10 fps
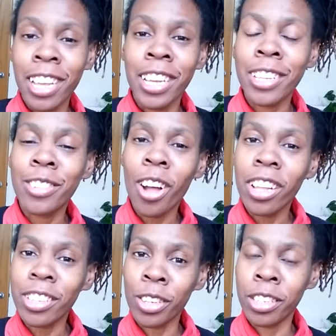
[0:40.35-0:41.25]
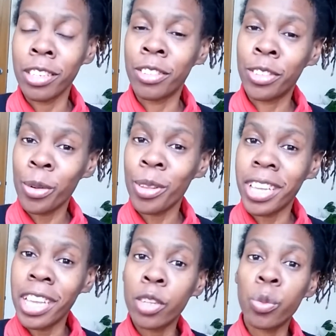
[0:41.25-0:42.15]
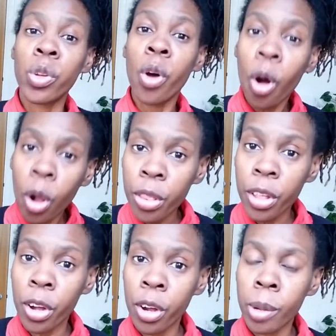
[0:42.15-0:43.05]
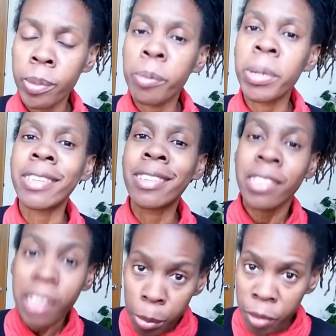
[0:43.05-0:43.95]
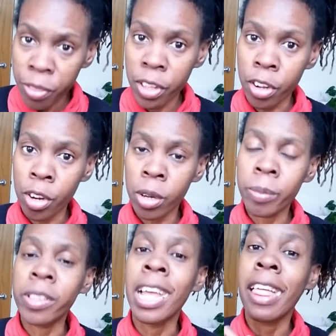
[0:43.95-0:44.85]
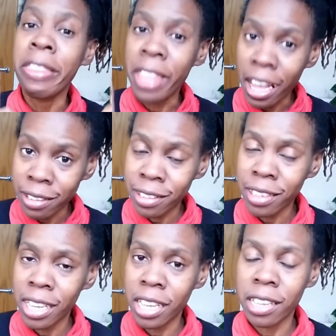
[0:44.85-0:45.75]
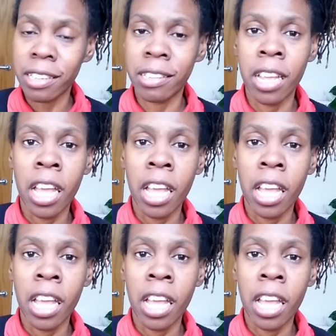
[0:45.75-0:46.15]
It's not so the case with all the herbs, but some of the herbs, that's the case.